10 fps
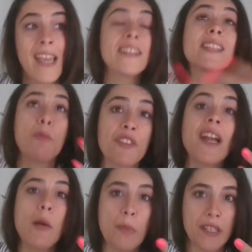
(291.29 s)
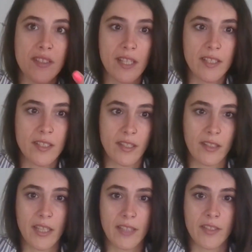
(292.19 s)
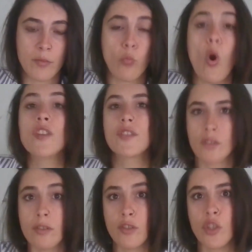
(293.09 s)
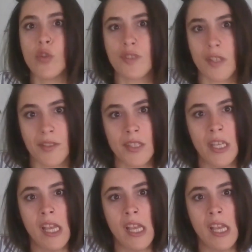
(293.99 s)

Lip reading: and some of the companies that that want to use this.